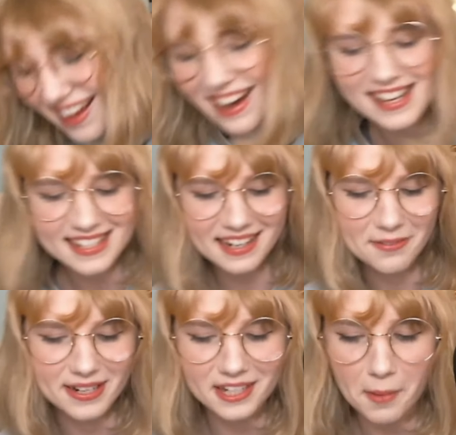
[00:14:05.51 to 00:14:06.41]
I said I
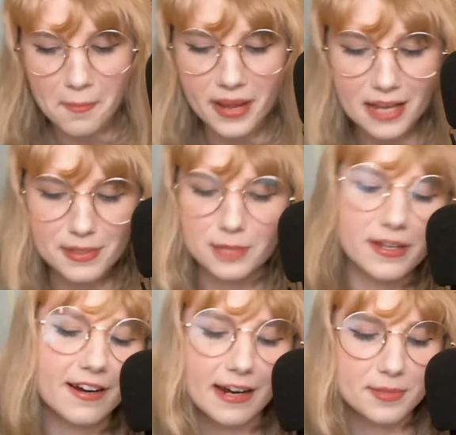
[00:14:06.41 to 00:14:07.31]
wouldn't talk about babies, but
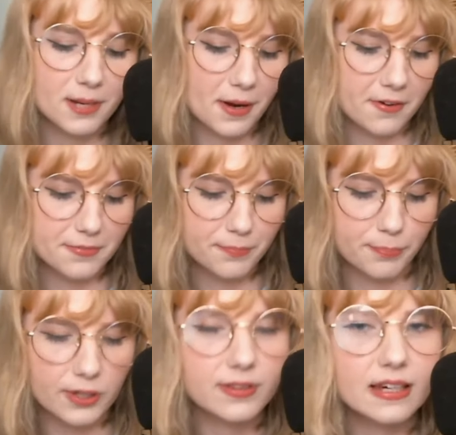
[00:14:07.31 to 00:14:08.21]
here I am talking about
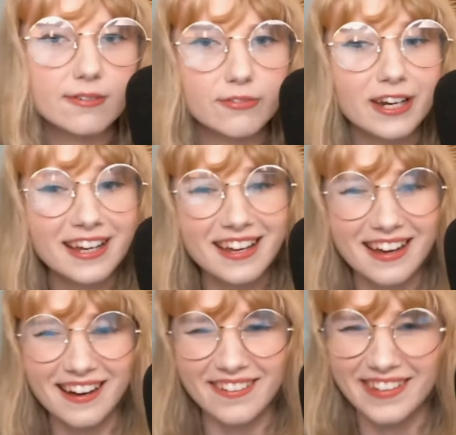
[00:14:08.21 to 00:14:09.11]
birthing
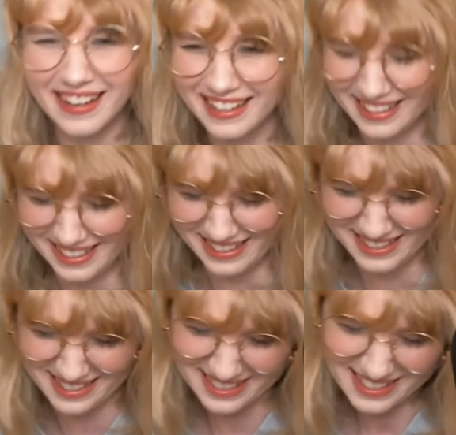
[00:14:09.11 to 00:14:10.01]
video
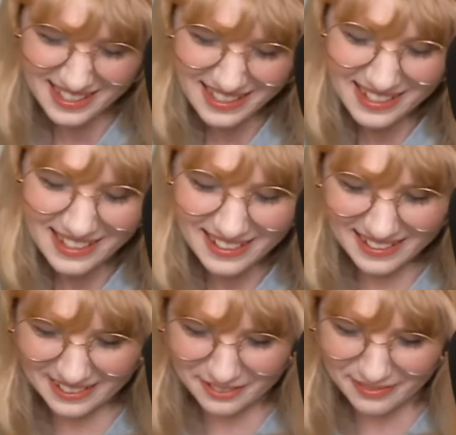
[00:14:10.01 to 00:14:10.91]
ideas.
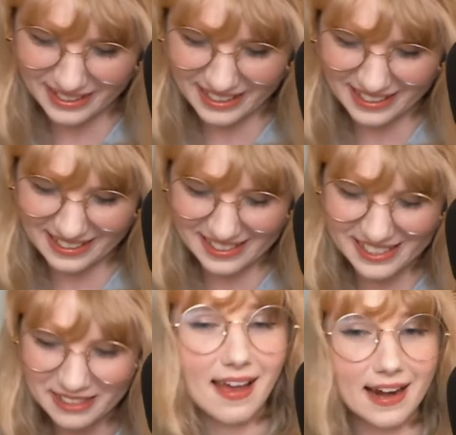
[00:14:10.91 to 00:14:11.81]
Oh my
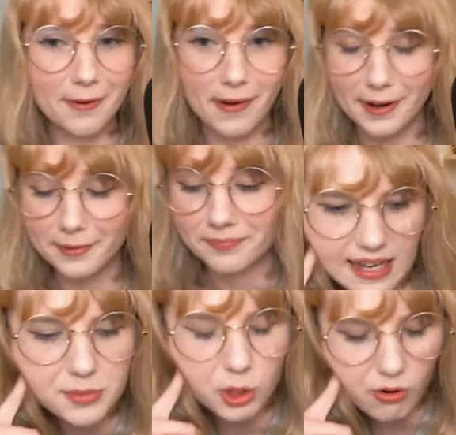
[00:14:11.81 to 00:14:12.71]
gosh. Anyway,
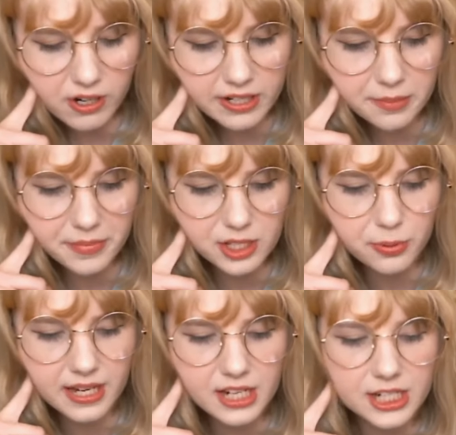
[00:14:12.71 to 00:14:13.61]
I'm torn
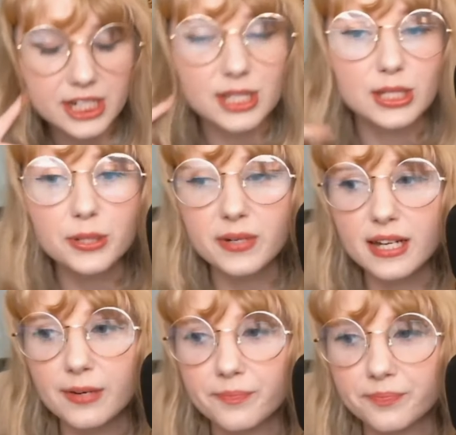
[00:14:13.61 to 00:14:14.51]
between just
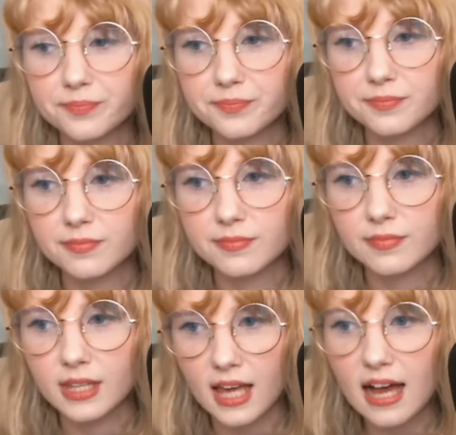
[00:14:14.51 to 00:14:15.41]
doing
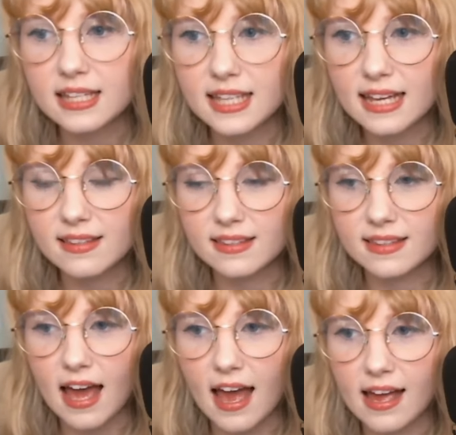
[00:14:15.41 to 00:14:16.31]
content
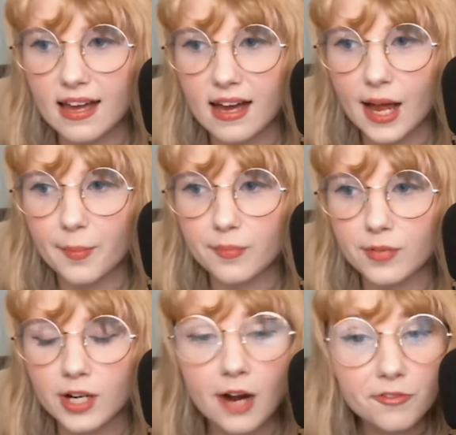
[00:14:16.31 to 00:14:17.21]
that I'm
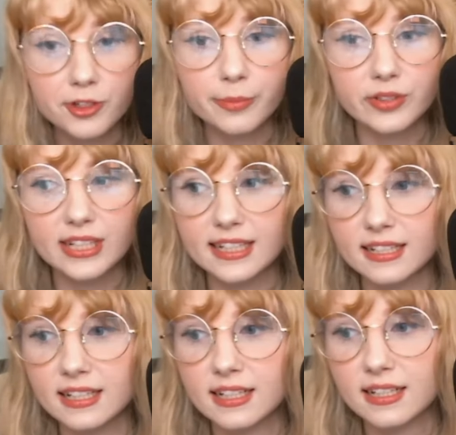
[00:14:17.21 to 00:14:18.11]
comfortable in,